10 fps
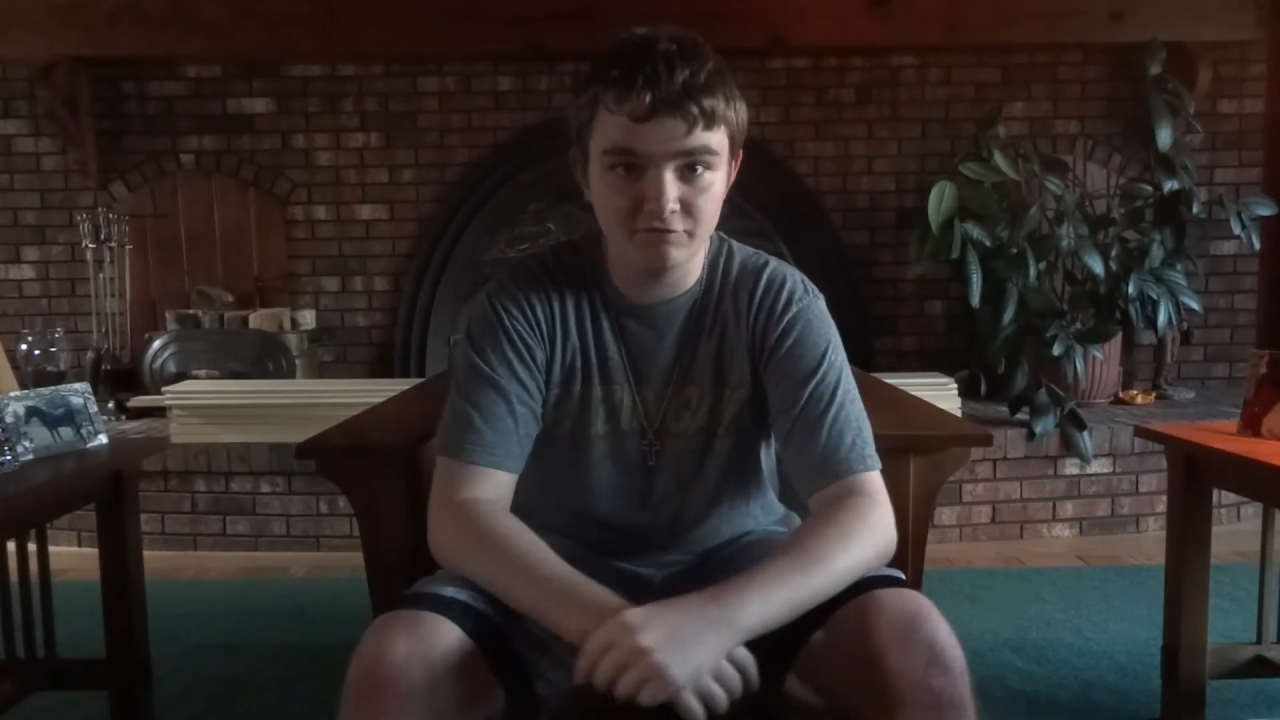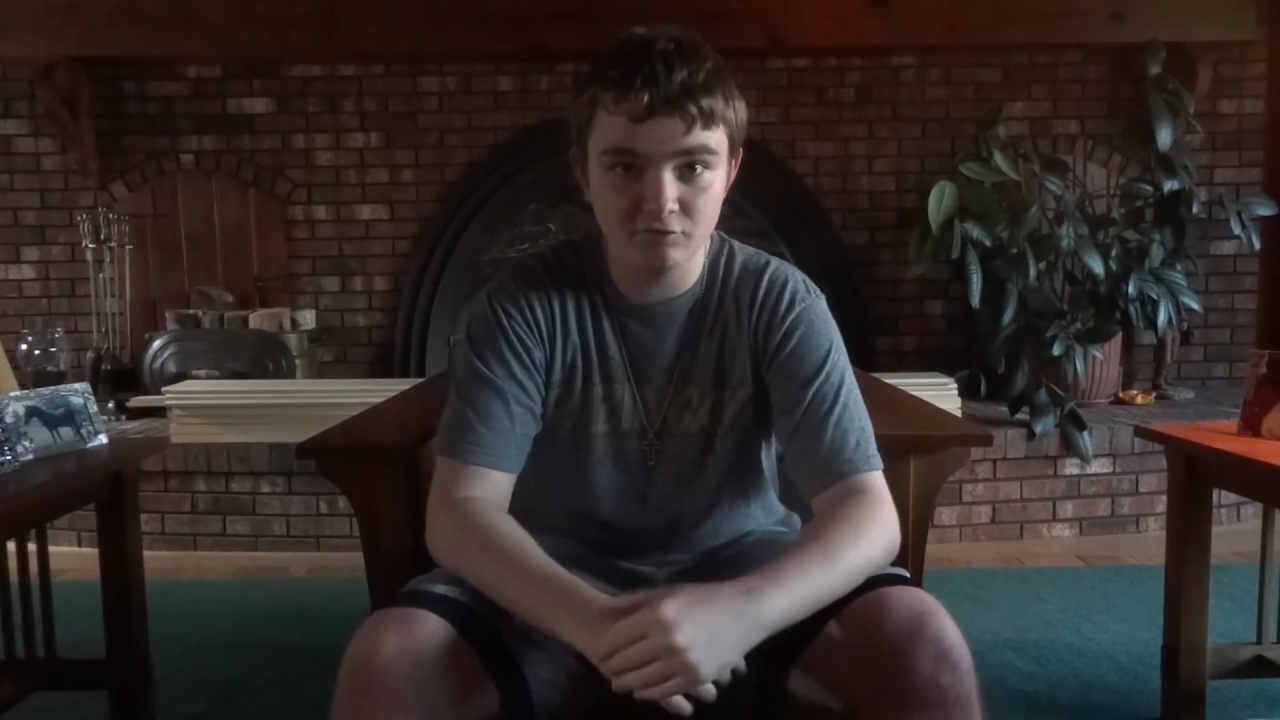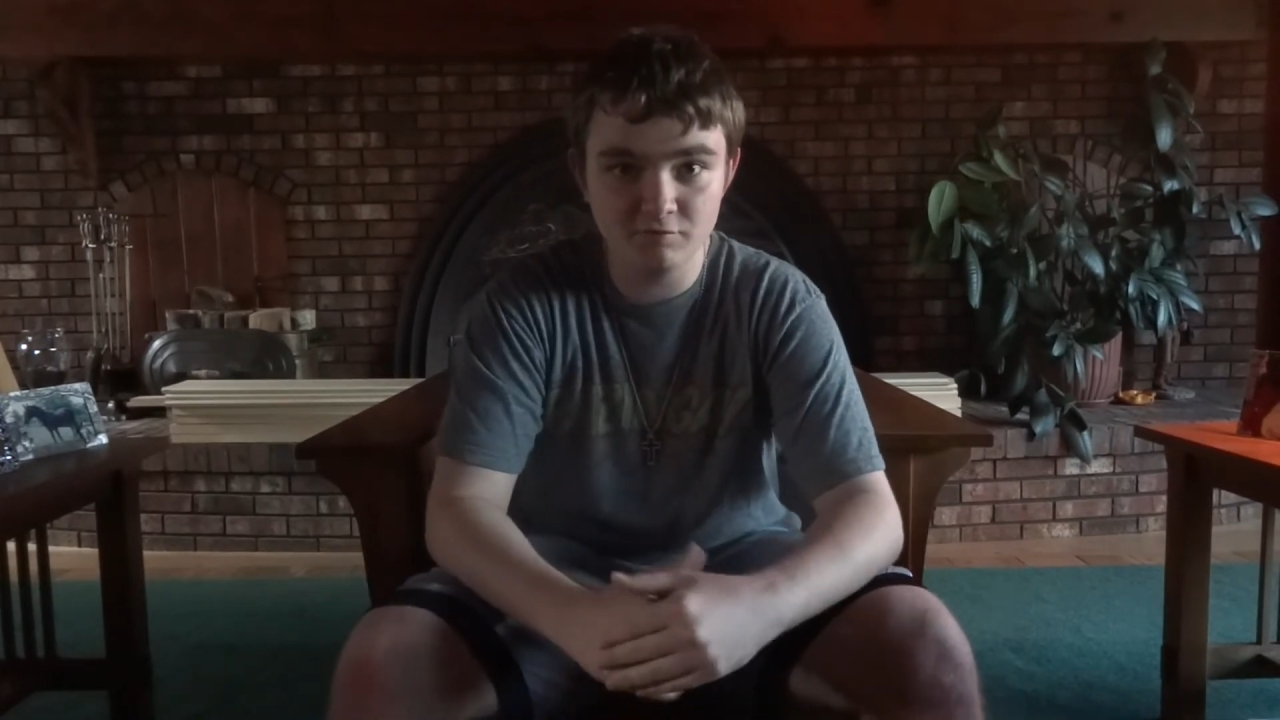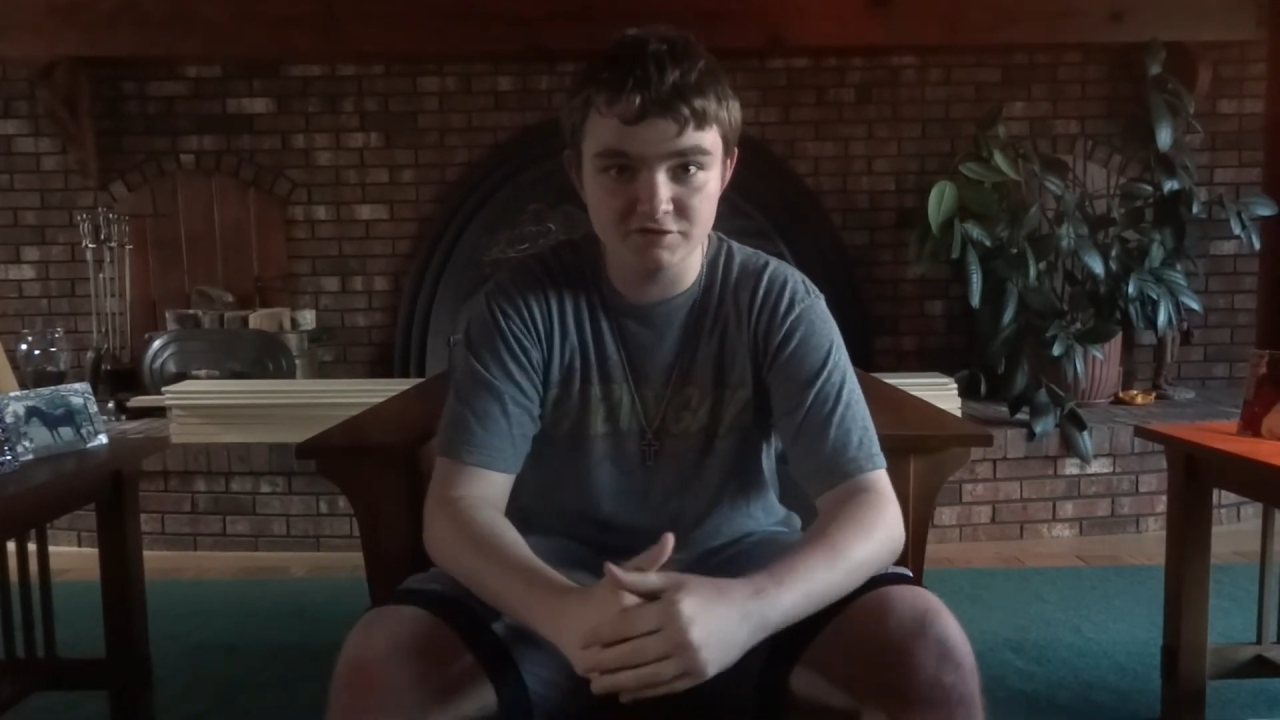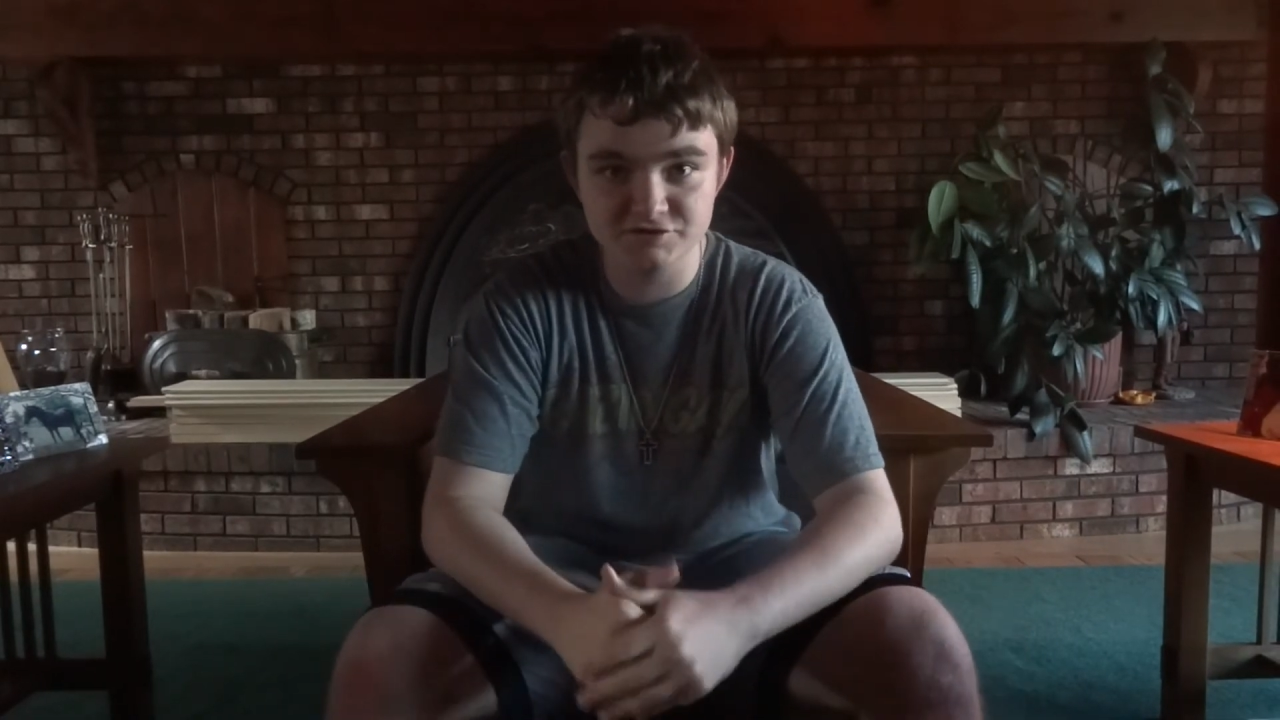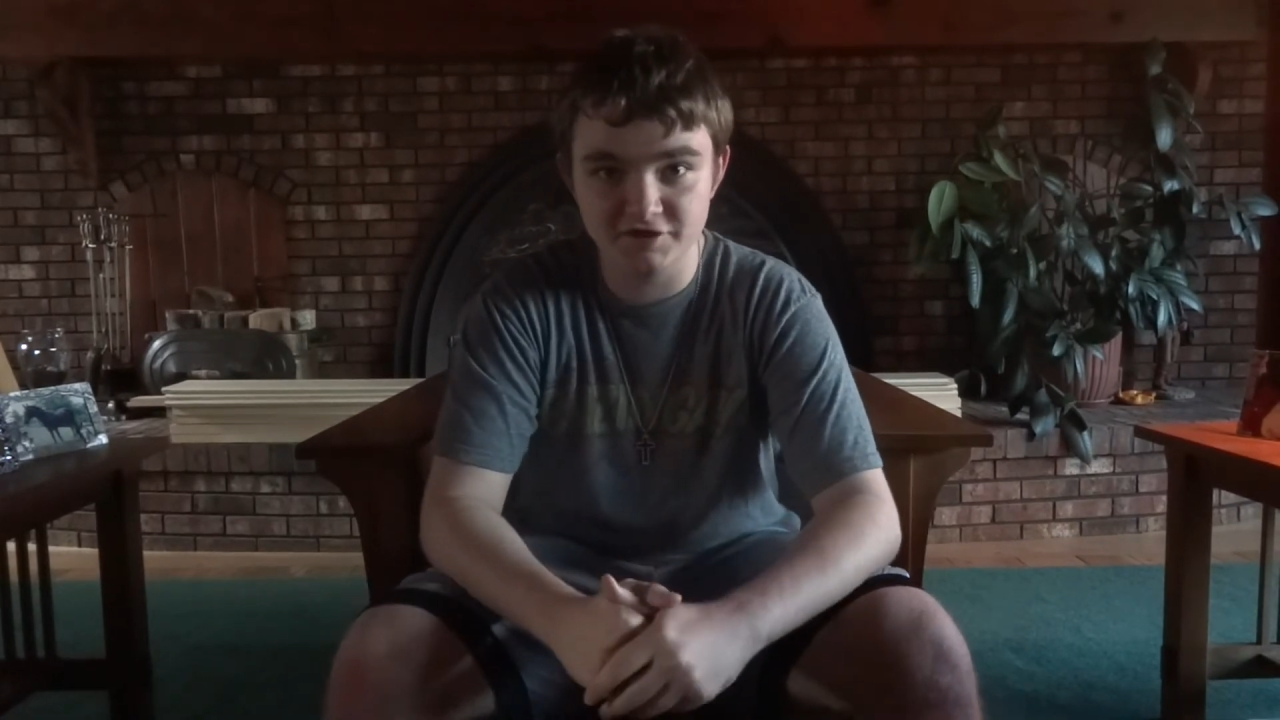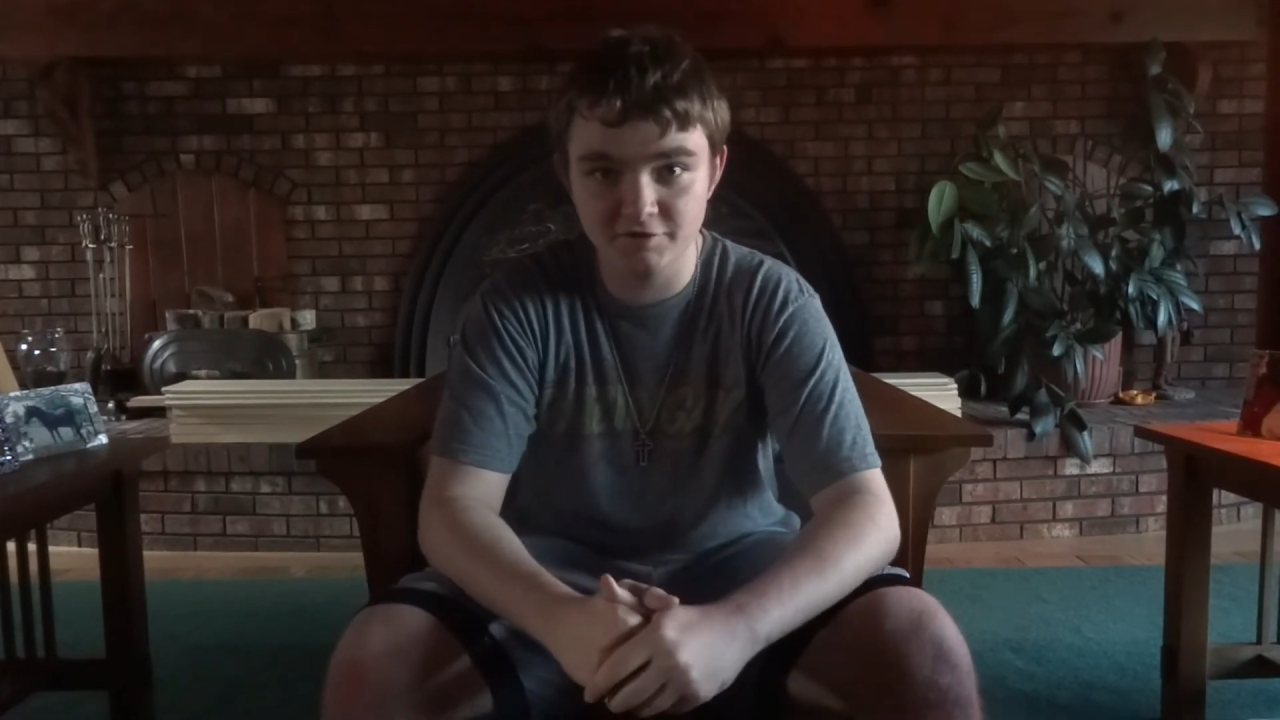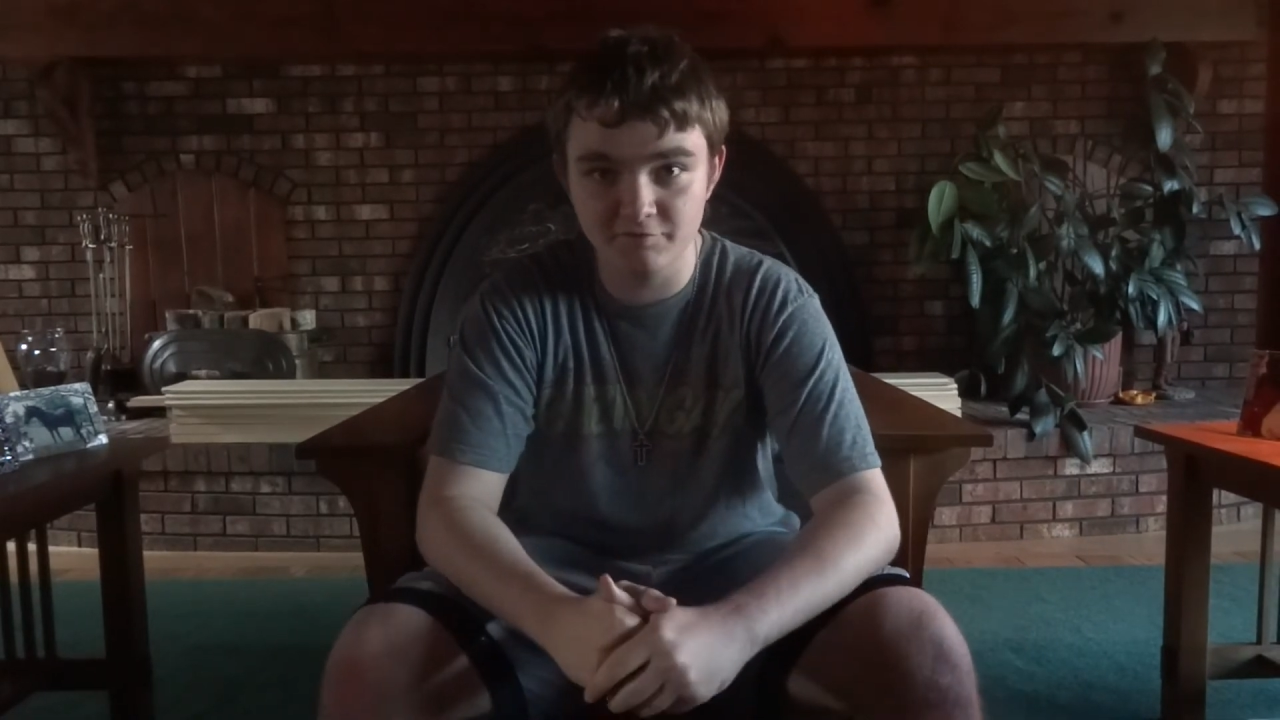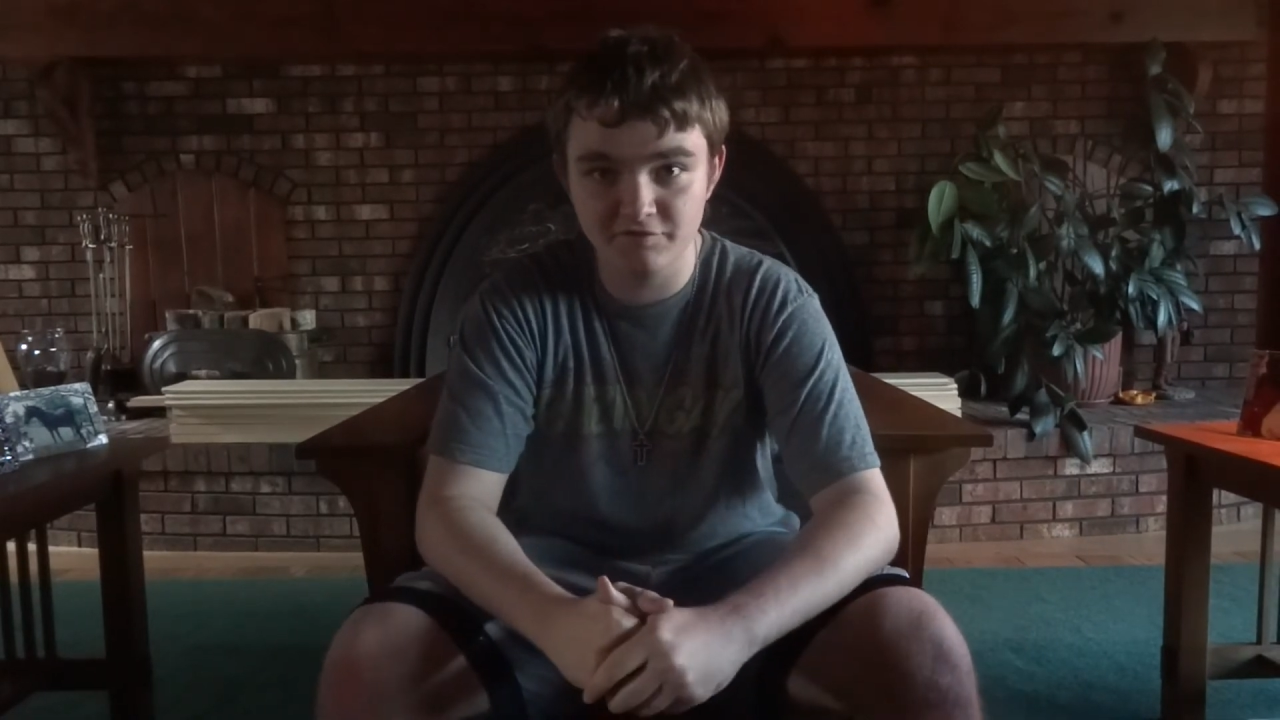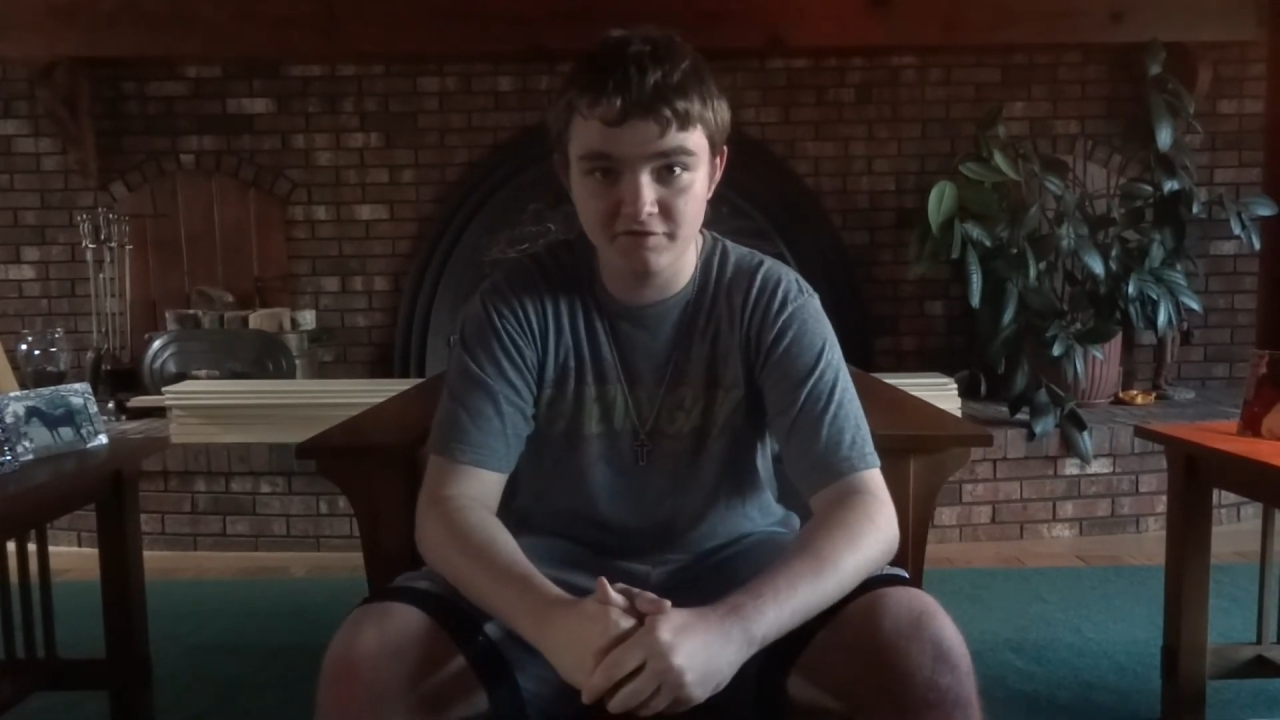so much that he was